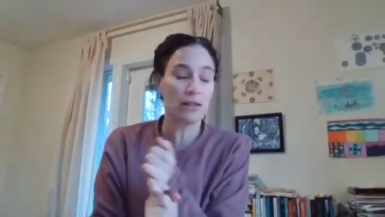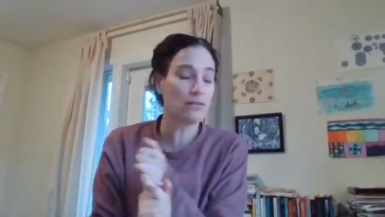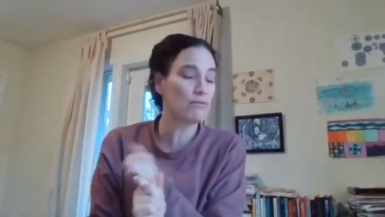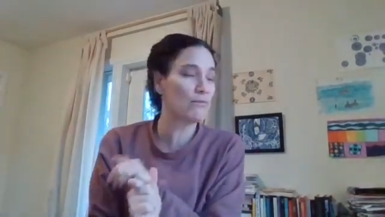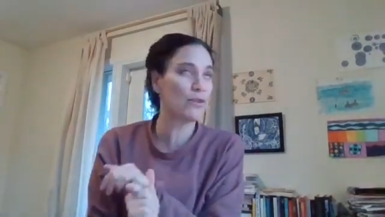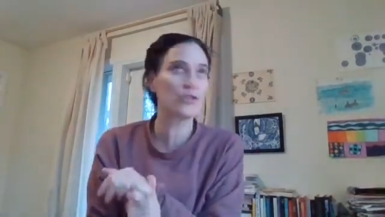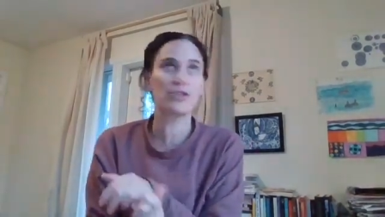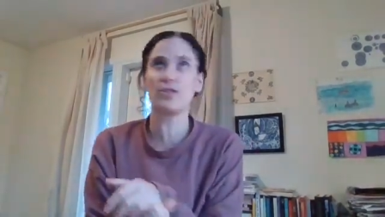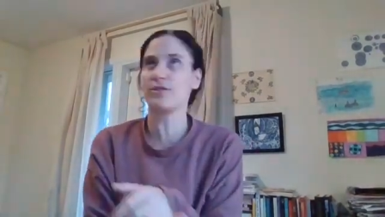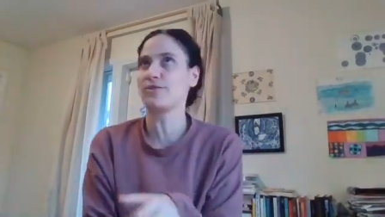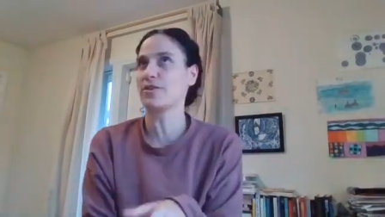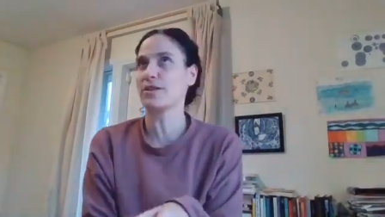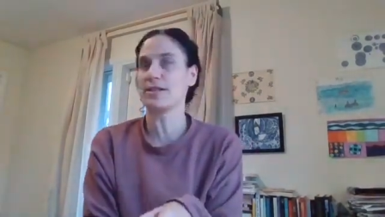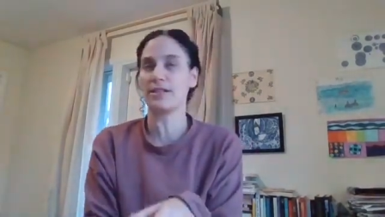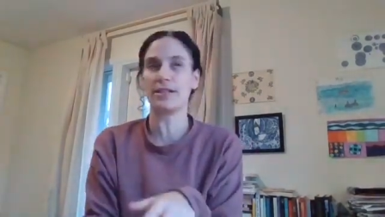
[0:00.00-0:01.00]
most
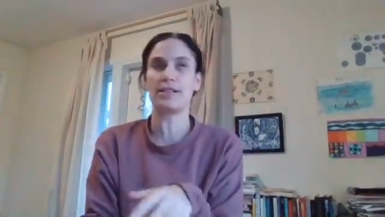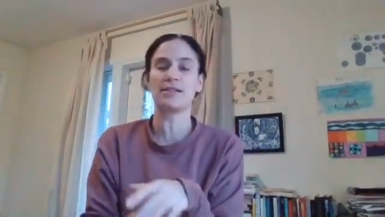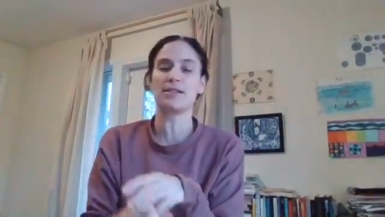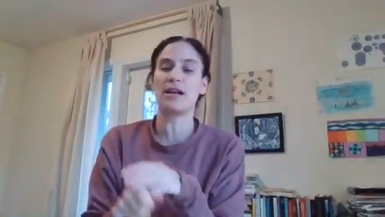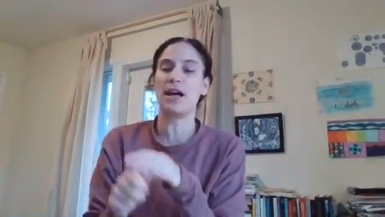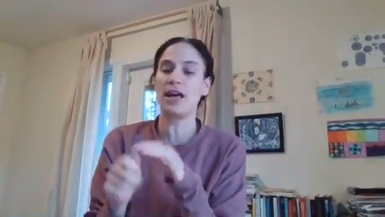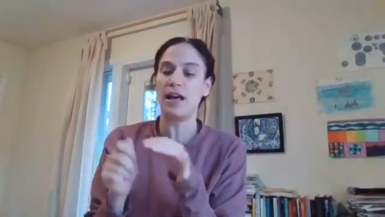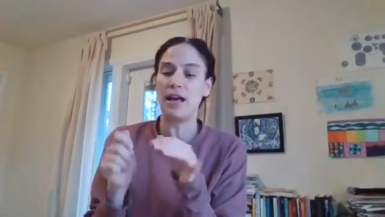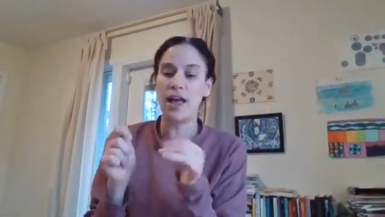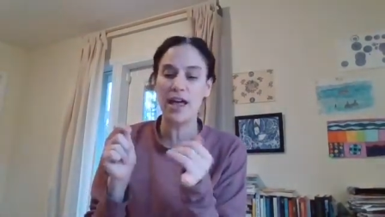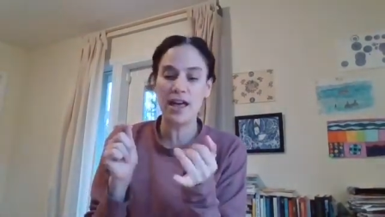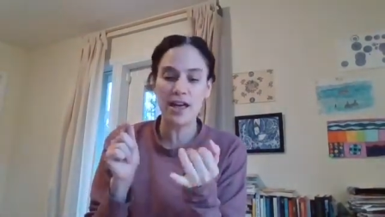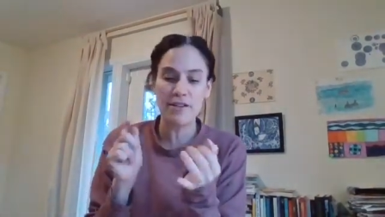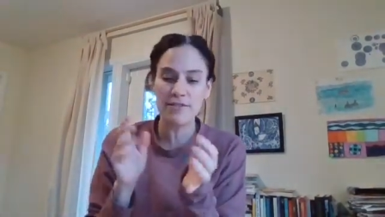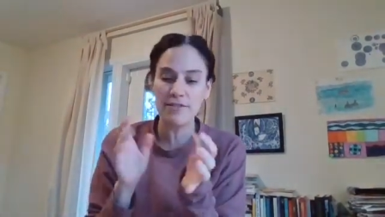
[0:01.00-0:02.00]
universities
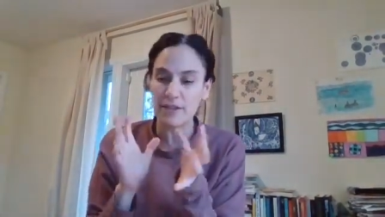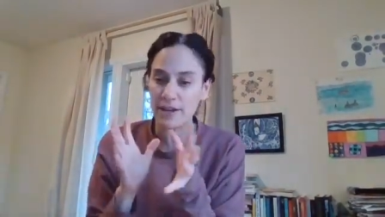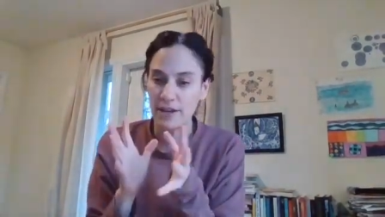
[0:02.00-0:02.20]
have